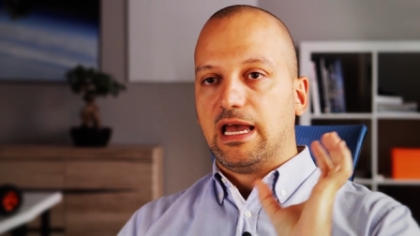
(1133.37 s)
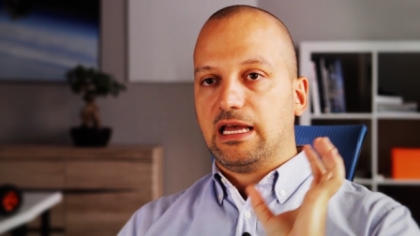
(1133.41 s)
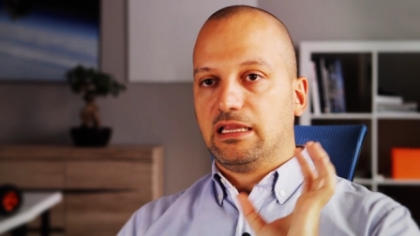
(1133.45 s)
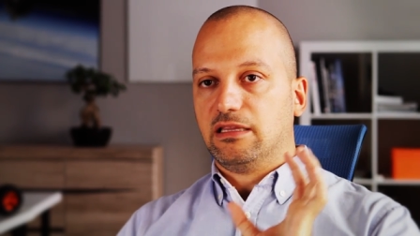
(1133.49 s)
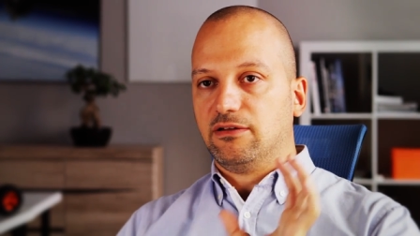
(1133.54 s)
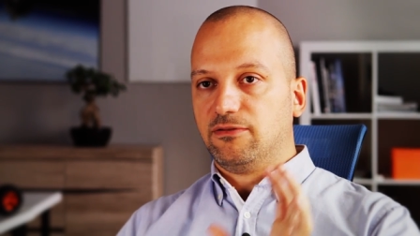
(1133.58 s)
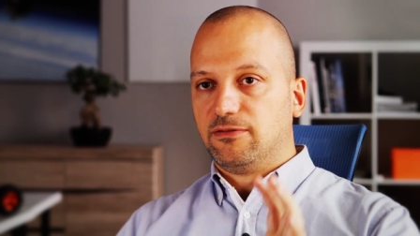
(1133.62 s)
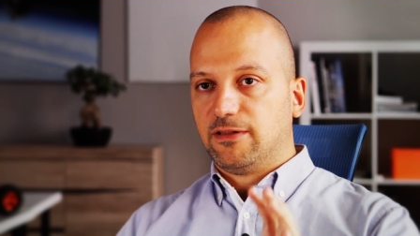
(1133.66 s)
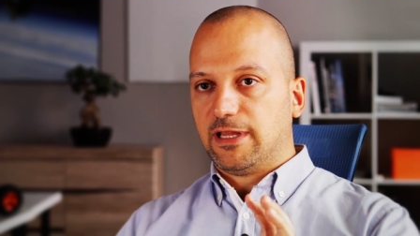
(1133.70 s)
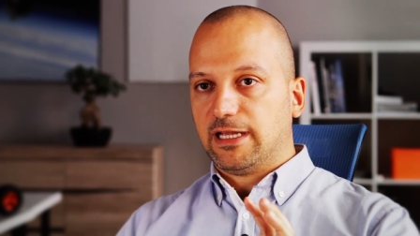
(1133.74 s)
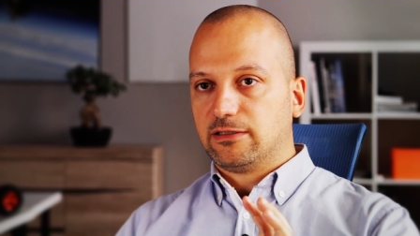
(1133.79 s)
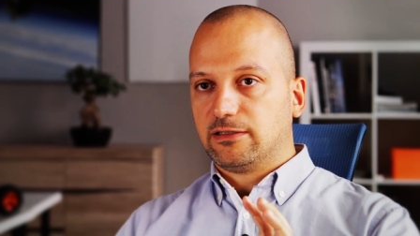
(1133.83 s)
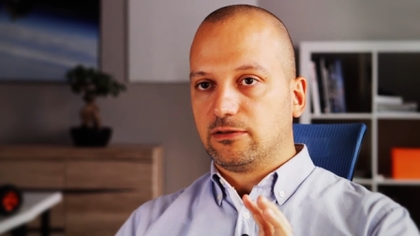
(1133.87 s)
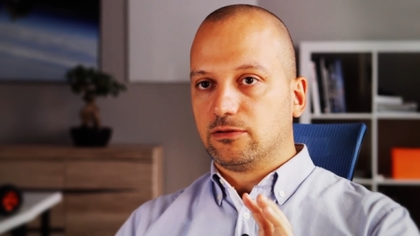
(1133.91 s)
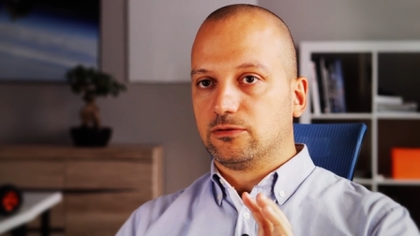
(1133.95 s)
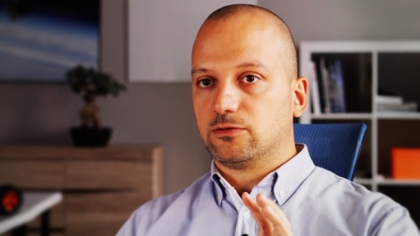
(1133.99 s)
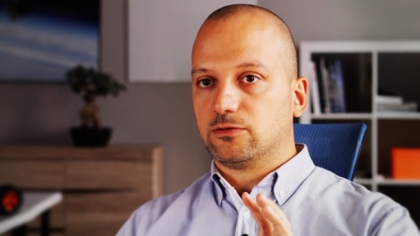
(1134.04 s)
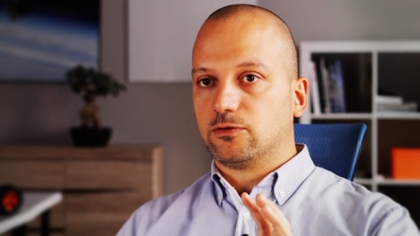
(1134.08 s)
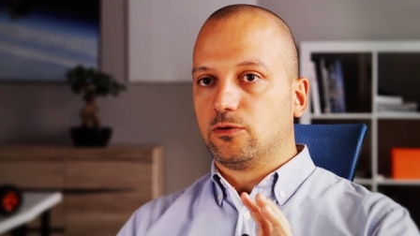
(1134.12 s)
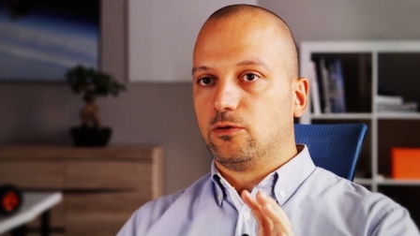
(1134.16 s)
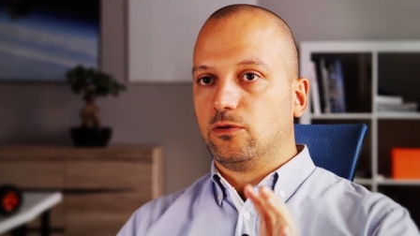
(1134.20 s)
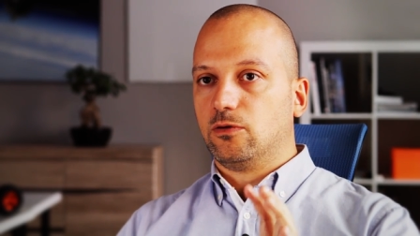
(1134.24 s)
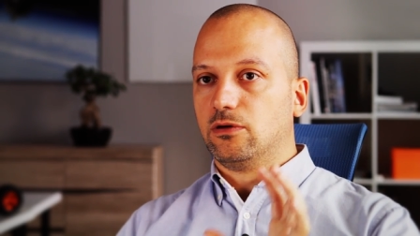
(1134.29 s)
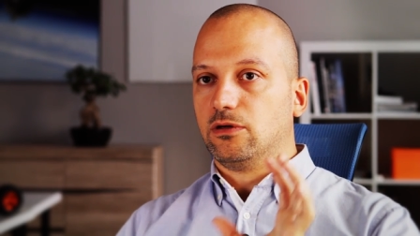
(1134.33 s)
and the flight
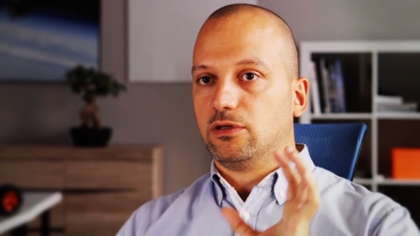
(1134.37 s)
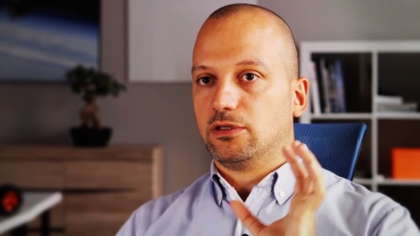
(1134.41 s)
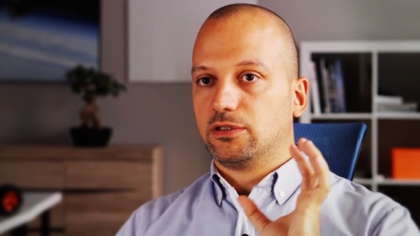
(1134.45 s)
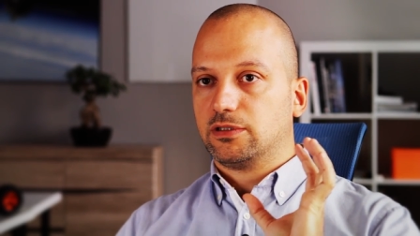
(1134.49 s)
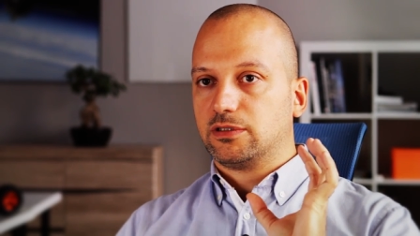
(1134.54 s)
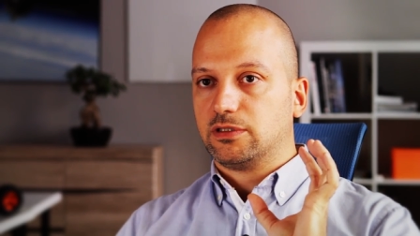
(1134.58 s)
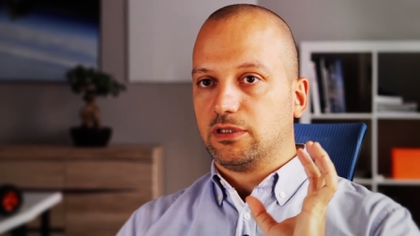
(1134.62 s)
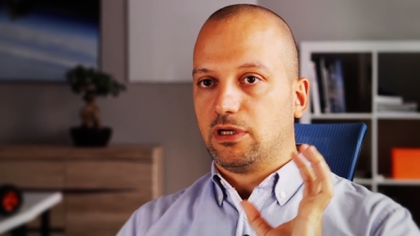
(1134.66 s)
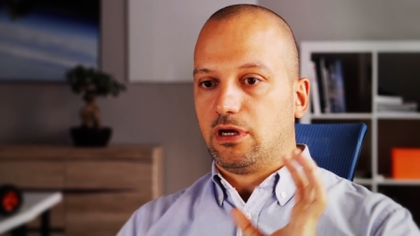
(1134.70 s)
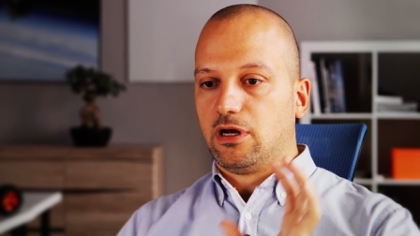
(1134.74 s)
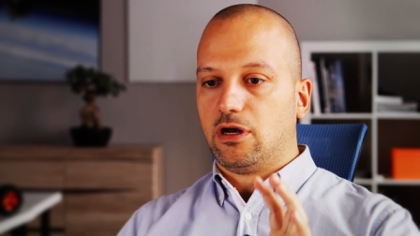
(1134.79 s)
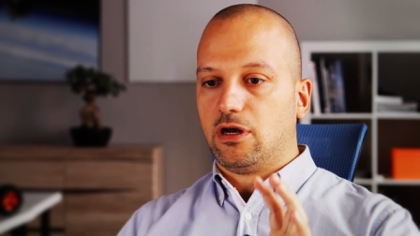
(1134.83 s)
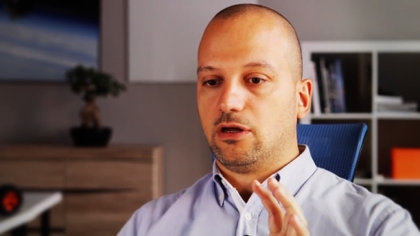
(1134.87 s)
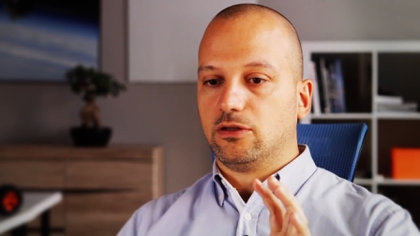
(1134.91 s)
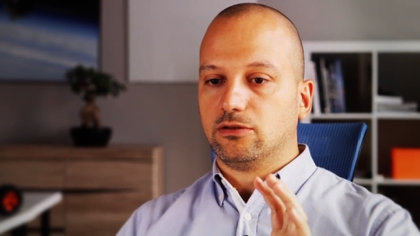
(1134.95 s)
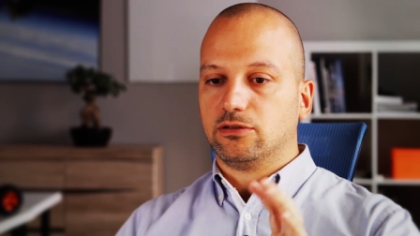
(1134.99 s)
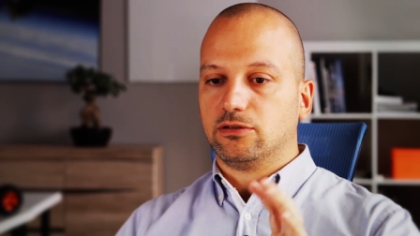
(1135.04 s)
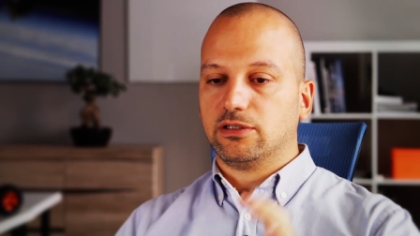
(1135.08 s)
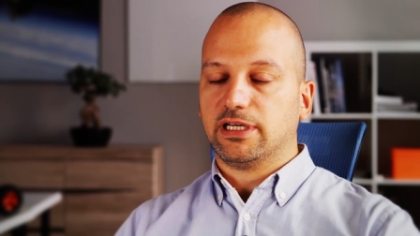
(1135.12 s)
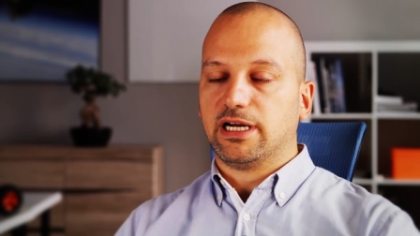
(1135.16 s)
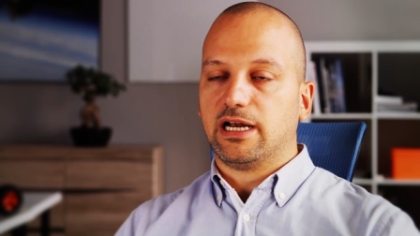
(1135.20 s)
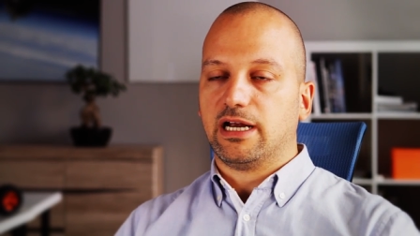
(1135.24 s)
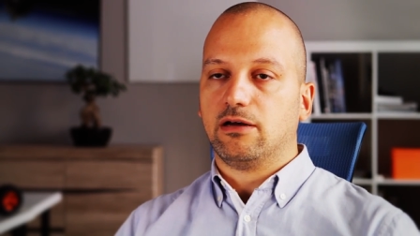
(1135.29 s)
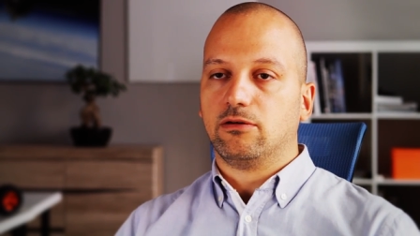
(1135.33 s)
controllers on
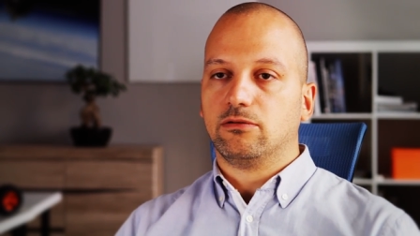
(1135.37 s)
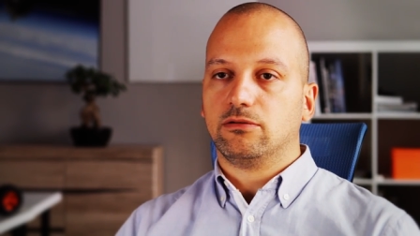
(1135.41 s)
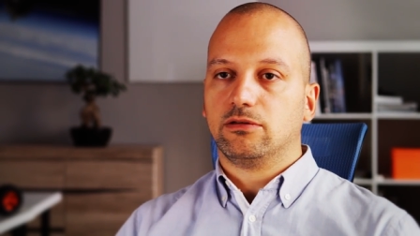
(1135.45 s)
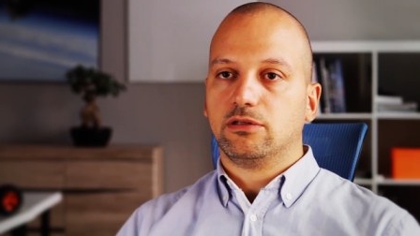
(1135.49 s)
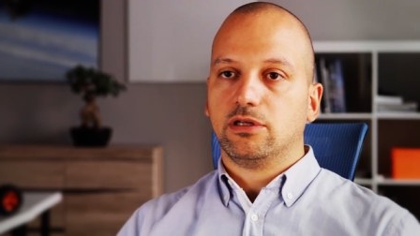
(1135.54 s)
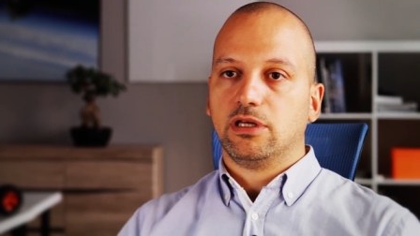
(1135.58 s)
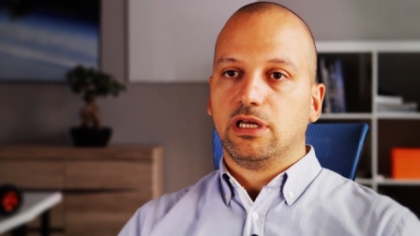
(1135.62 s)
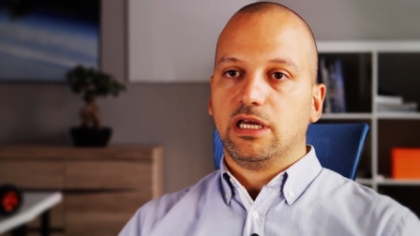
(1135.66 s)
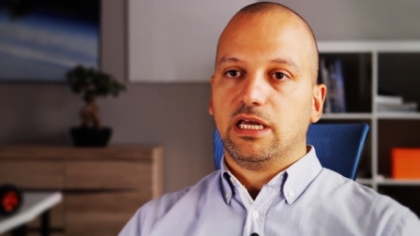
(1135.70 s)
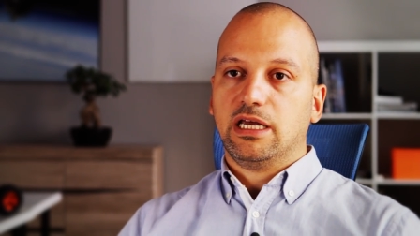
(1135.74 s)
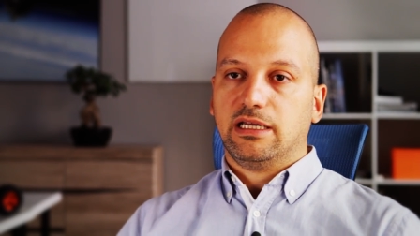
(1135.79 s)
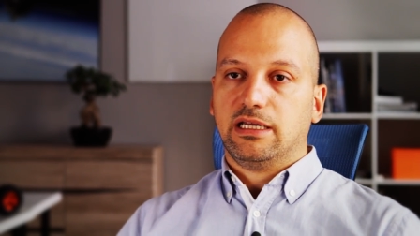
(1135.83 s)
the ground.